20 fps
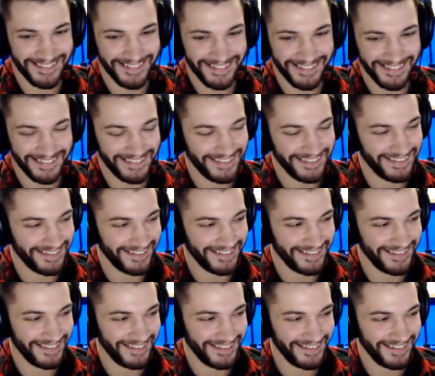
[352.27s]

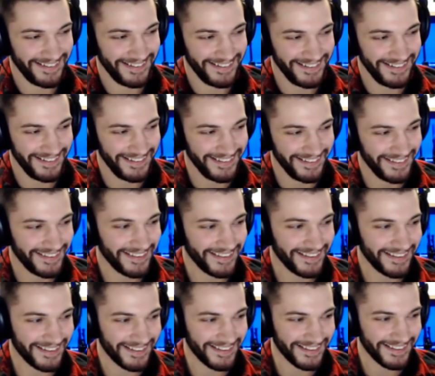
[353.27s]

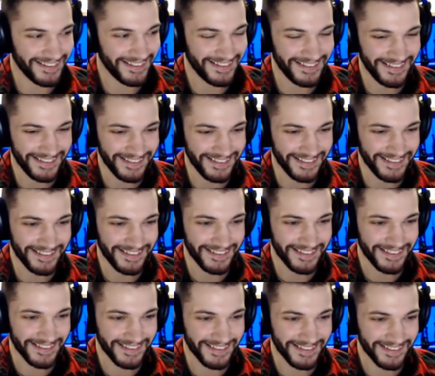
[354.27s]

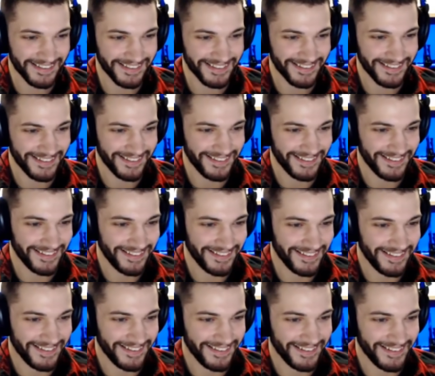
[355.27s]

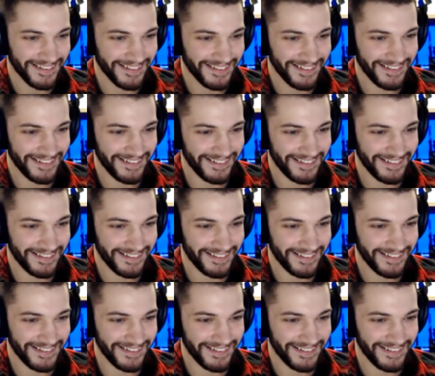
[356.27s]
This person isn't speaking.